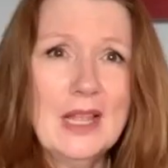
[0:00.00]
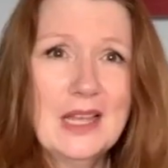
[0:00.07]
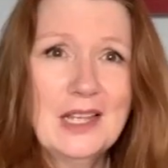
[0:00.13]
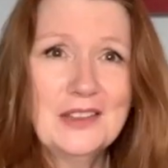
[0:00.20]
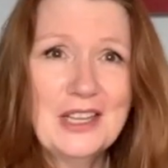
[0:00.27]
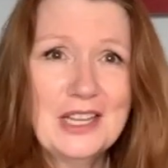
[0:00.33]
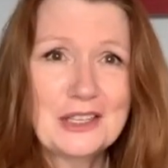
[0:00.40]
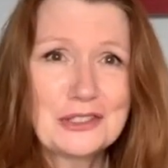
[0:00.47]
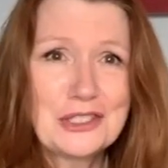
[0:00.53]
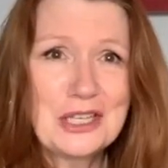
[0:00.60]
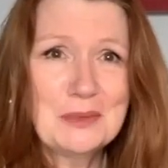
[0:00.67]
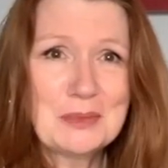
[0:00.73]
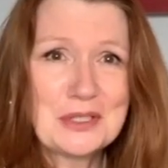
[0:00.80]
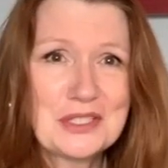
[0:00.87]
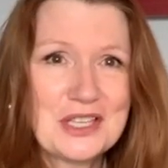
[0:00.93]
and they are
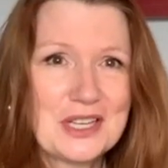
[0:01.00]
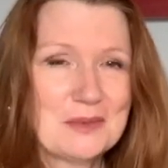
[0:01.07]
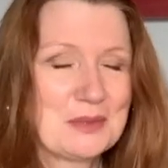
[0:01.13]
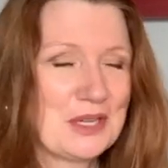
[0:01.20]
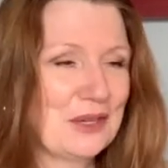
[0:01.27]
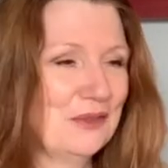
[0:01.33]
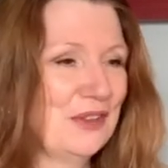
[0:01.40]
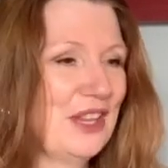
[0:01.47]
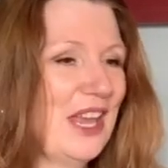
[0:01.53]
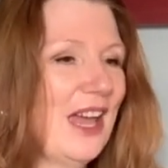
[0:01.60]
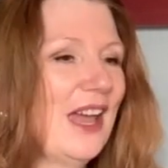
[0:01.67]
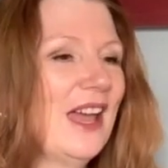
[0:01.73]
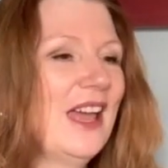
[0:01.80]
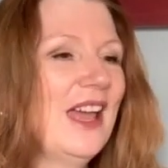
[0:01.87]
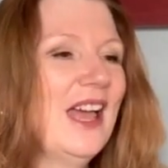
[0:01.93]
cheap as chips over
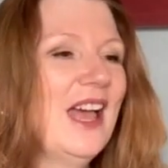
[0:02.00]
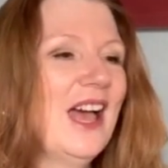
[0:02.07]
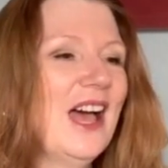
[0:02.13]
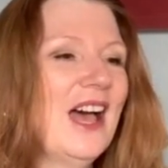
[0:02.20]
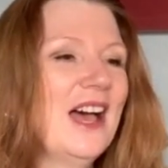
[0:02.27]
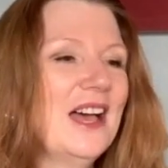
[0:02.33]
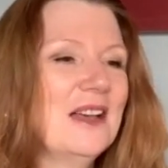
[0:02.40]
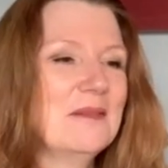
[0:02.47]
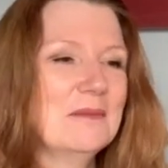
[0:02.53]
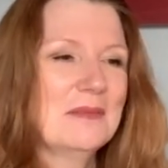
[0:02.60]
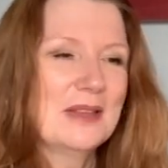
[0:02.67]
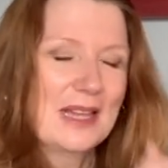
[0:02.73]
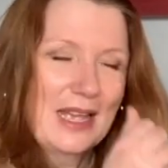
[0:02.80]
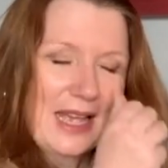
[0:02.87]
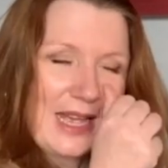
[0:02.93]
there
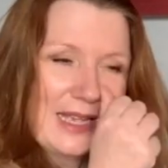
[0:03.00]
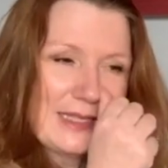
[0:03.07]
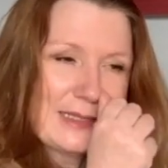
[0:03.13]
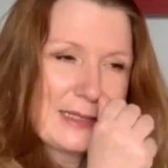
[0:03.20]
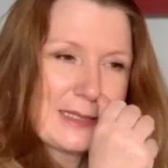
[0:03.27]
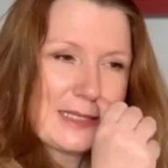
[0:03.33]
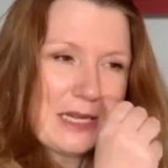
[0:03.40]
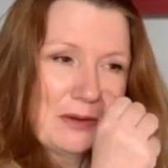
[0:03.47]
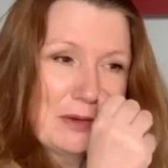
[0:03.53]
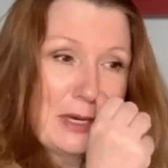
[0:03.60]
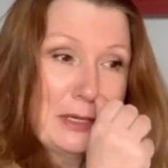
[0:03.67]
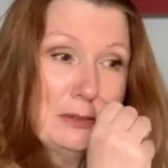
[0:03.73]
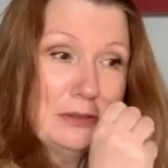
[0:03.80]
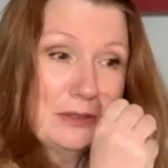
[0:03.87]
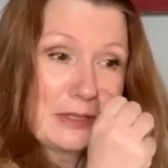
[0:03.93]
um, and so
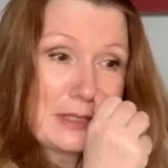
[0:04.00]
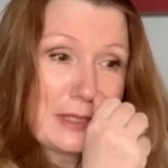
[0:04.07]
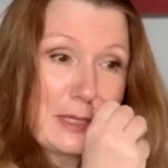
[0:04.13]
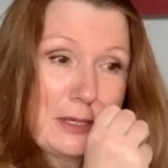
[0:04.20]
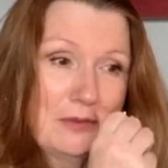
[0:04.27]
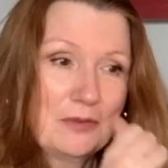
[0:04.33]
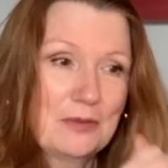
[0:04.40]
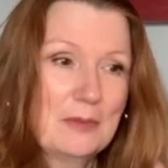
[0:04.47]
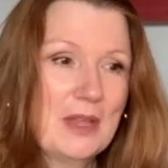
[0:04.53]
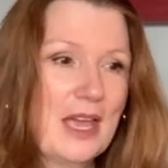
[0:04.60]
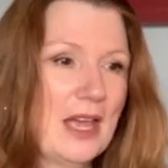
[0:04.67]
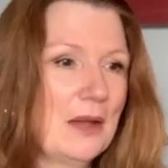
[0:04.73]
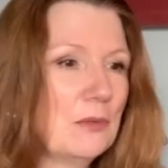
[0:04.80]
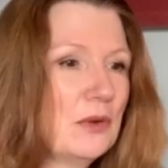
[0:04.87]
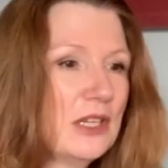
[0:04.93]
I ordered a load from
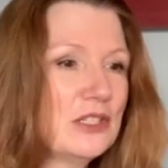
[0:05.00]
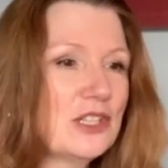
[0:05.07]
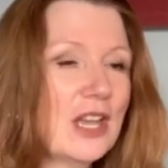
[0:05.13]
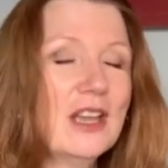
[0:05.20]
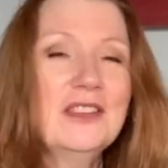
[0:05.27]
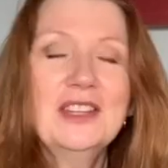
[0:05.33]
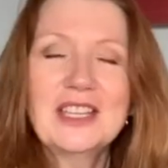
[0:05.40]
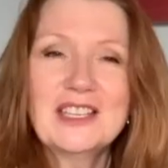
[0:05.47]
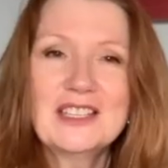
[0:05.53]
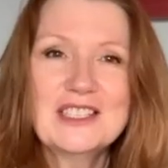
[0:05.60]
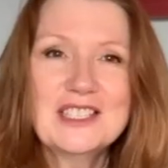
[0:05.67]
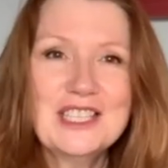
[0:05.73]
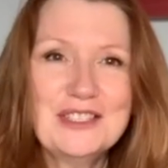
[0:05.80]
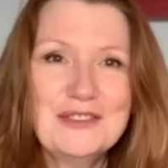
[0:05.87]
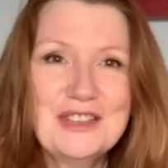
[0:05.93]
there which I think
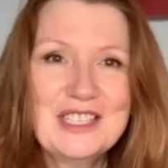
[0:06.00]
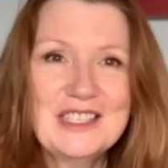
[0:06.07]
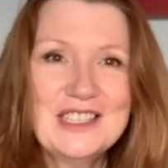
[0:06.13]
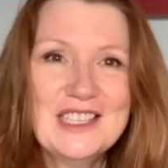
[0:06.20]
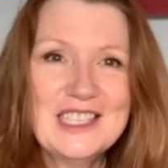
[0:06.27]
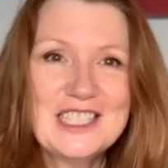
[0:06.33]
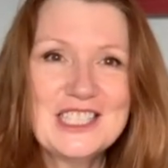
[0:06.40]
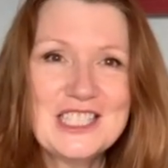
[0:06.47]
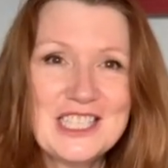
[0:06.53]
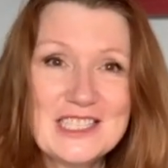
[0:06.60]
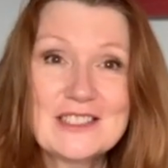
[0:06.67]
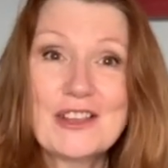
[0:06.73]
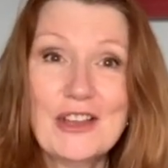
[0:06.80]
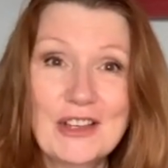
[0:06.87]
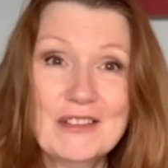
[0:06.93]
considering that she's
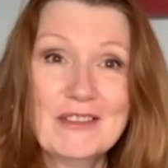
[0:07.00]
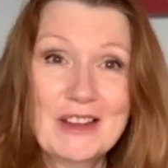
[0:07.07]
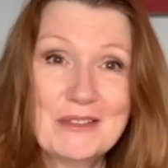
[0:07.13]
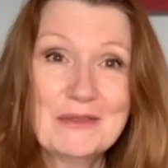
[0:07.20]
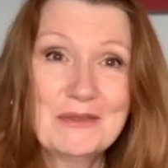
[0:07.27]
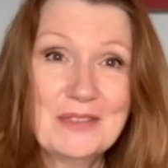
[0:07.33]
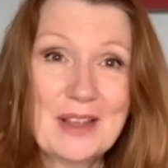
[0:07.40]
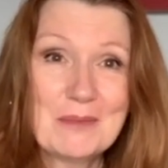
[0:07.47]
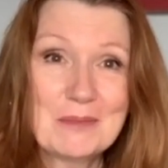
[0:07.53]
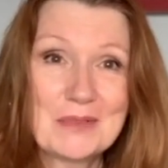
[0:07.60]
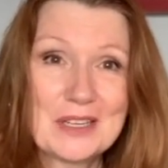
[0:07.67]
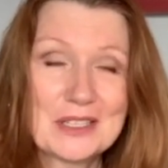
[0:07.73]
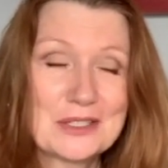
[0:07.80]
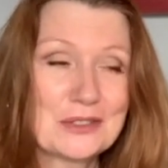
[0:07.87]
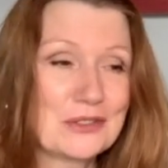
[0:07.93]
got her own
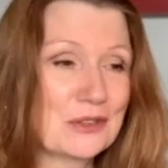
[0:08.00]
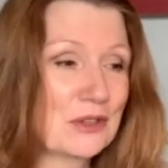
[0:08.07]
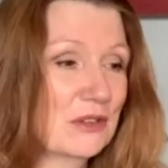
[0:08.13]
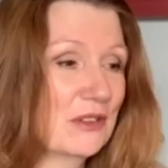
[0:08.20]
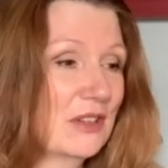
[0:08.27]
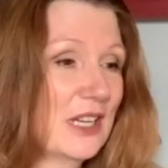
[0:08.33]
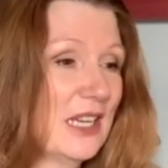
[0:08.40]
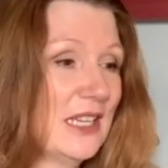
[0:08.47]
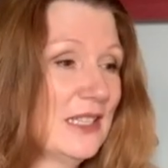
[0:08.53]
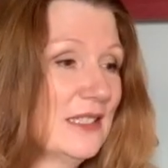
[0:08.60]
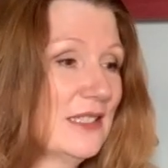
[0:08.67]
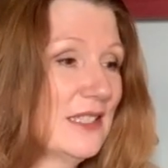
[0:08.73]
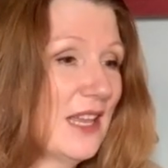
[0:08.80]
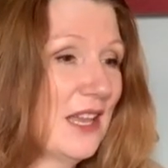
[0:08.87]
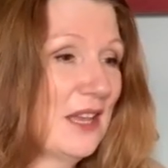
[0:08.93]
fabric store is